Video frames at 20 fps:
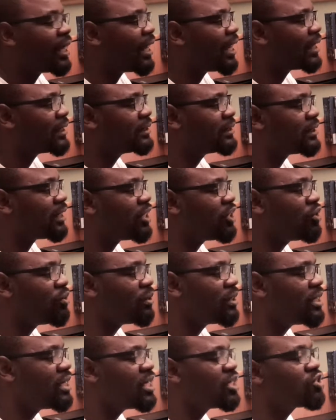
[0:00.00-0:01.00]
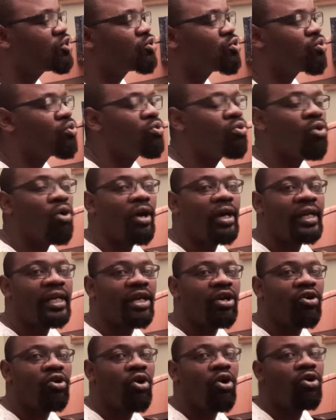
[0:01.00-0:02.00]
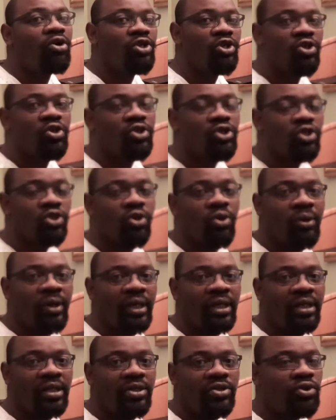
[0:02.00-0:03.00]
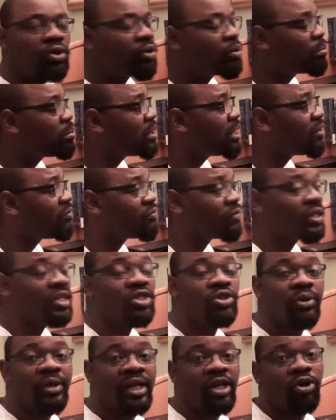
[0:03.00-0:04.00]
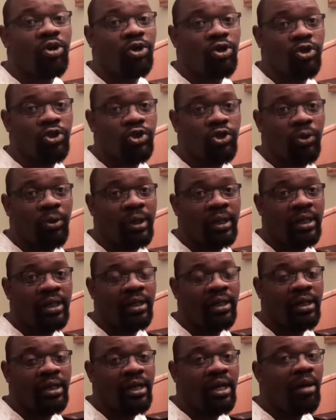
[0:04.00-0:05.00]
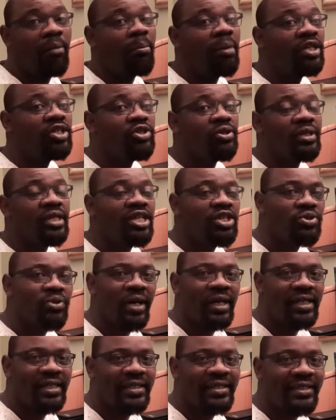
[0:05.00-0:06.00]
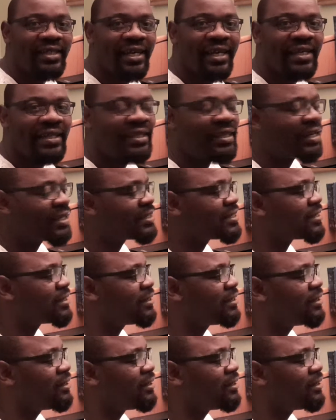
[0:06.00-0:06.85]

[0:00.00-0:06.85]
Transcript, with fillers: and you need to record your story don't be afraid to record your story but you need to understand that